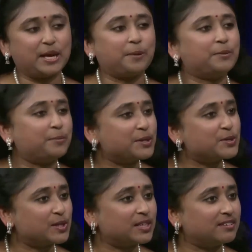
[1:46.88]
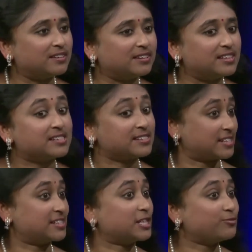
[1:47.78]
a happy person is a
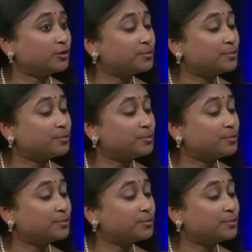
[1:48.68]
successful